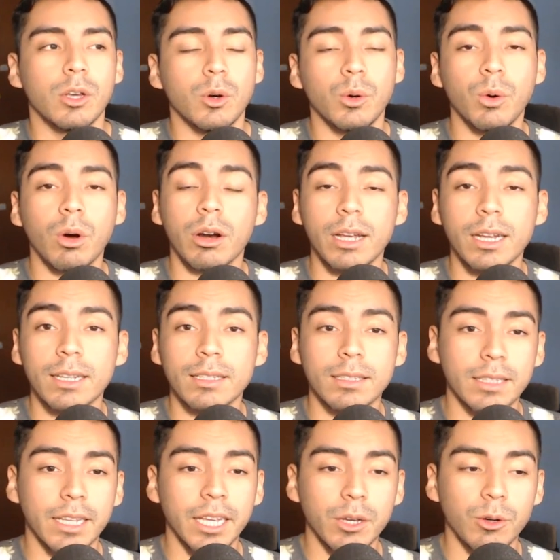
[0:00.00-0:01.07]
who are in a
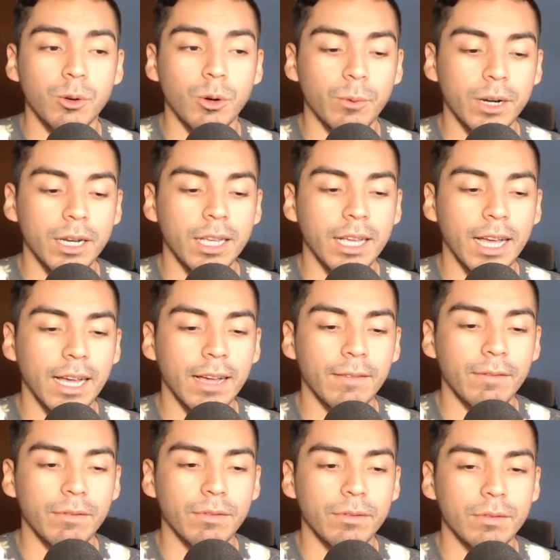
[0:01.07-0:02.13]
state, who already
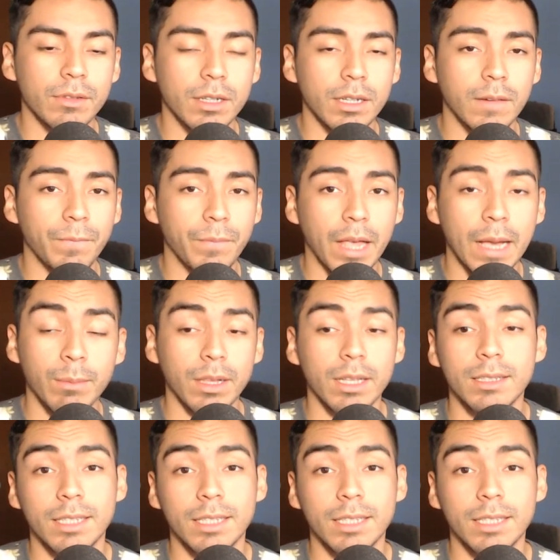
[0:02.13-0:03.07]
have MLS